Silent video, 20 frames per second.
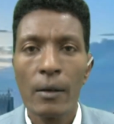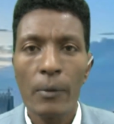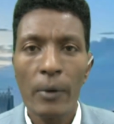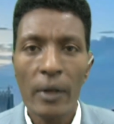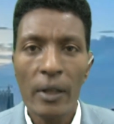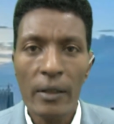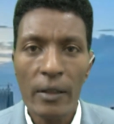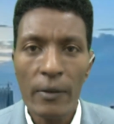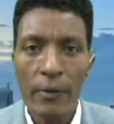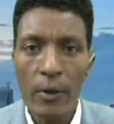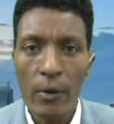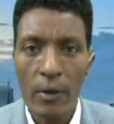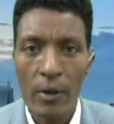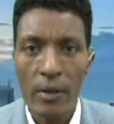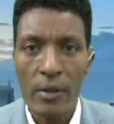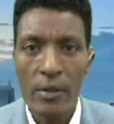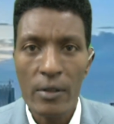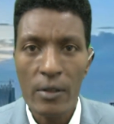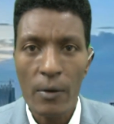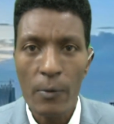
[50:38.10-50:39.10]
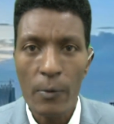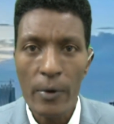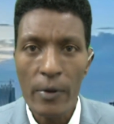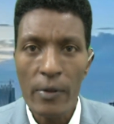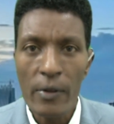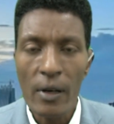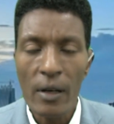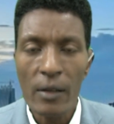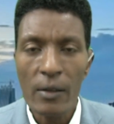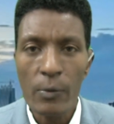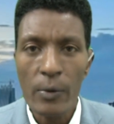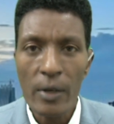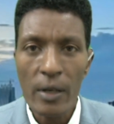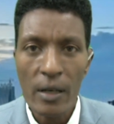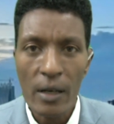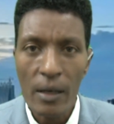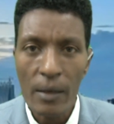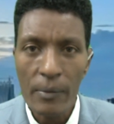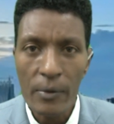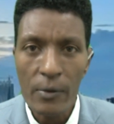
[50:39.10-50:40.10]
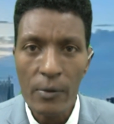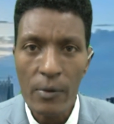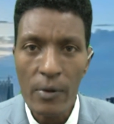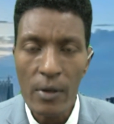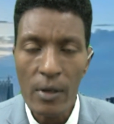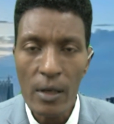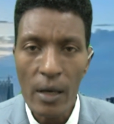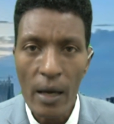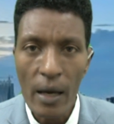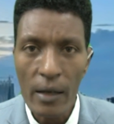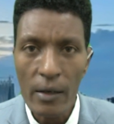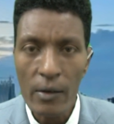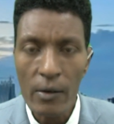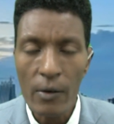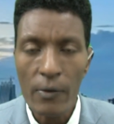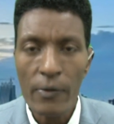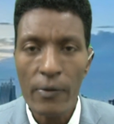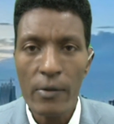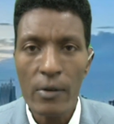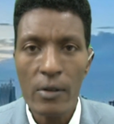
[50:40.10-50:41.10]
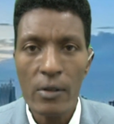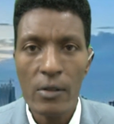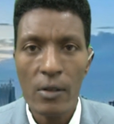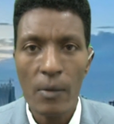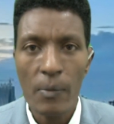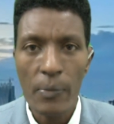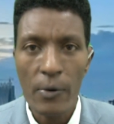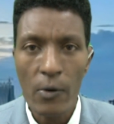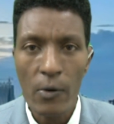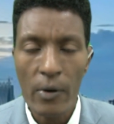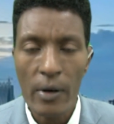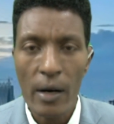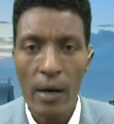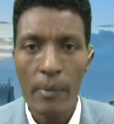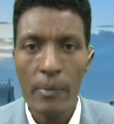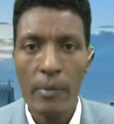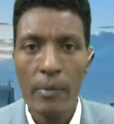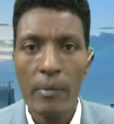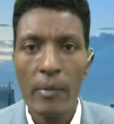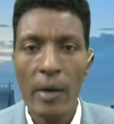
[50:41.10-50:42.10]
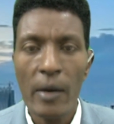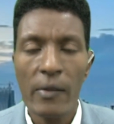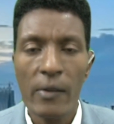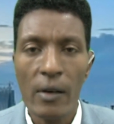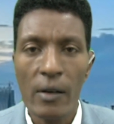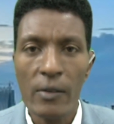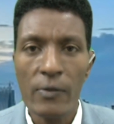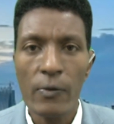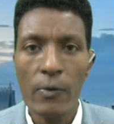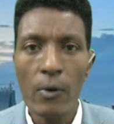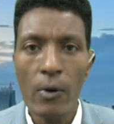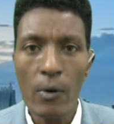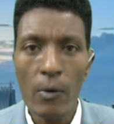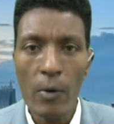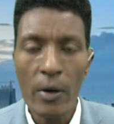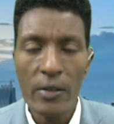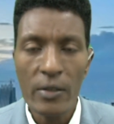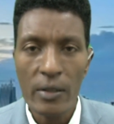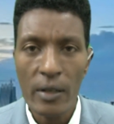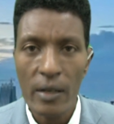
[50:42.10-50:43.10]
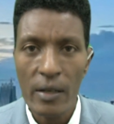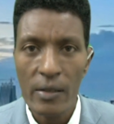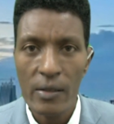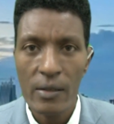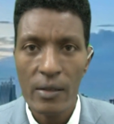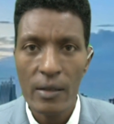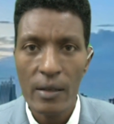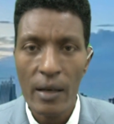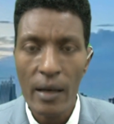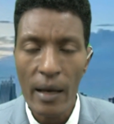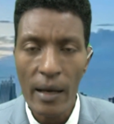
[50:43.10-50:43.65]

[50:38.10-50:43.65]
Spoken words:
Well, dear viewers, with that, we come to the end of this program. Many thanks for watching us.